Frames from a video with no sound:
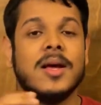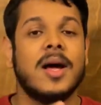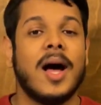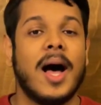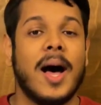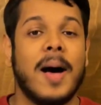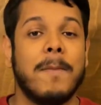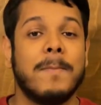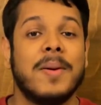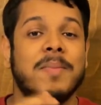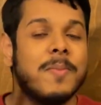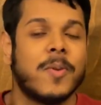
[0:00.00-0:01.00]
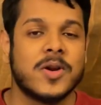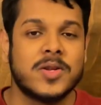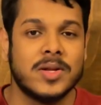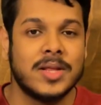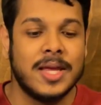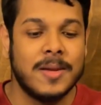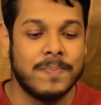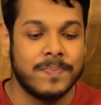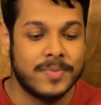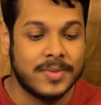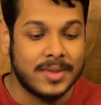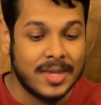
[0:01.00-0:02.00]
But me personally,
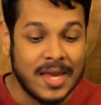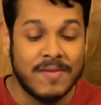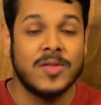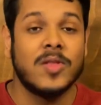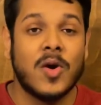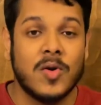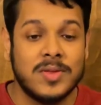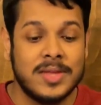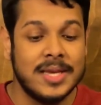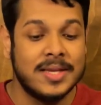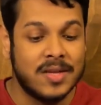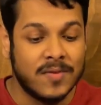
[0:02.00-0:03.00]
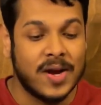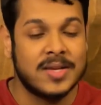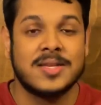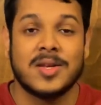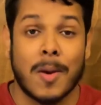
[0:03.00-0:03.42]
even though these devices are